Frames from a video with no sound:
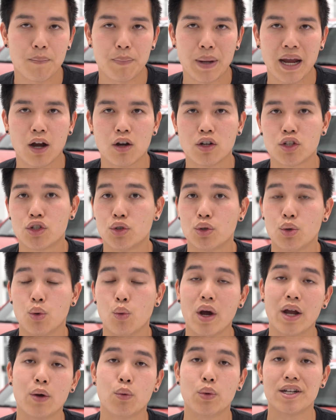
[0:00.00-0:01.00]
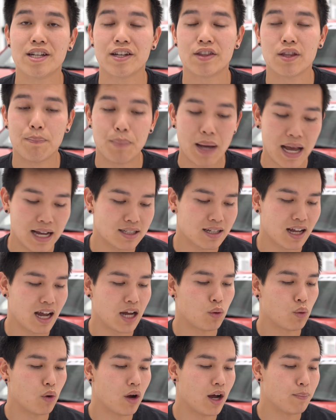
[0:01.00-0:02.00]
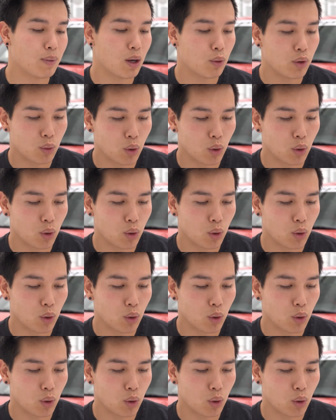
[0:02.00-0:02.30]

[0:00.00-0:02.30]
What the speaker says: compared to when we did the baseline run,